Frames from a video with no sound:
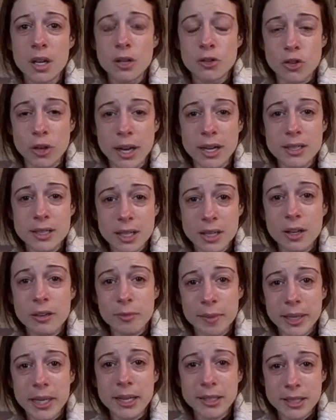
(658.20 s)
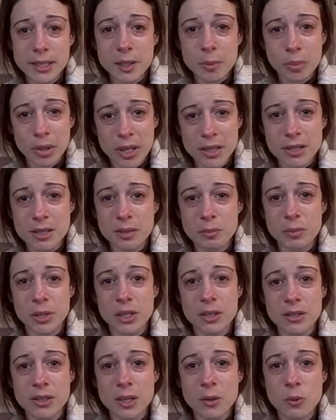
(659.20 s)
trying to get off my antidepressant
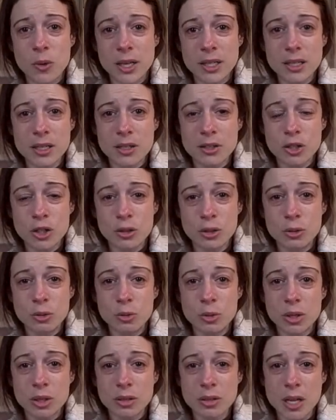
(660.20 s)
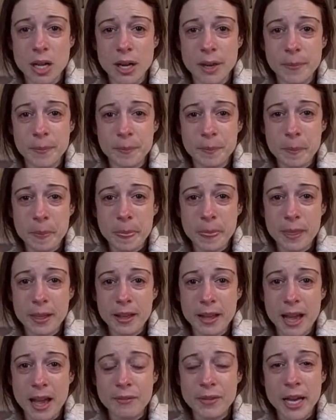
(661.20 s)
because I wanted to
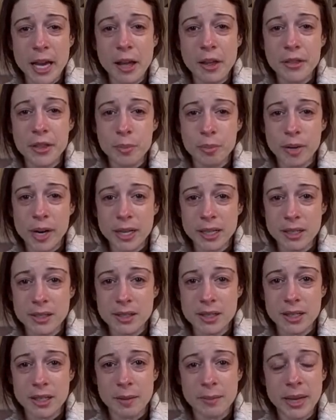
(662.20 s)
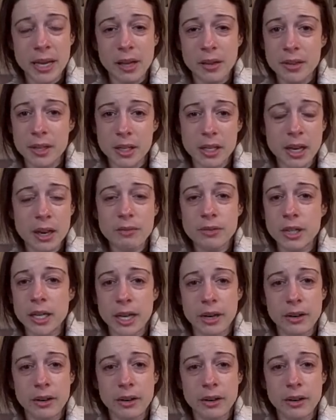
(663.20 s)
have a healthy pregnancy. I'm healthy in every